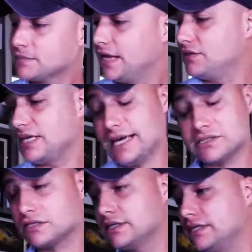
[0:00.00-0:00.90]
And the
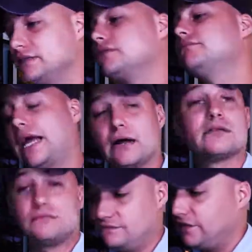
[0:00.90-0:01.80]
answer is they are
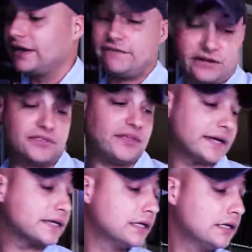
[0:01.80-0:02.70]
very, very thick.